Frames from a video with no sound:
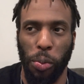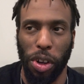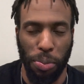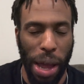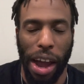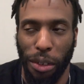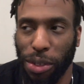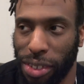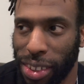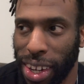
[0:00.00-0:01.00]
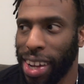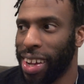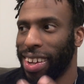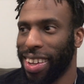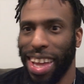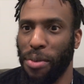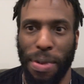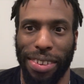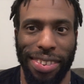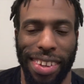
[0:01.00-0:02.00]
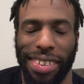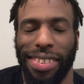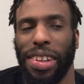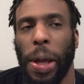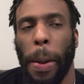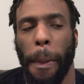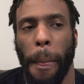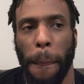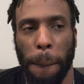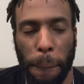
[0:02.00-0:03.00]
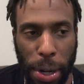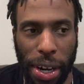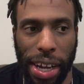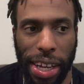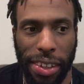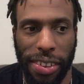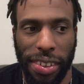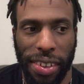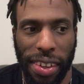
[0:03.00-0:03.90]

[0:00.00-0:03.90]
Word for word: much power, which it makes sense. But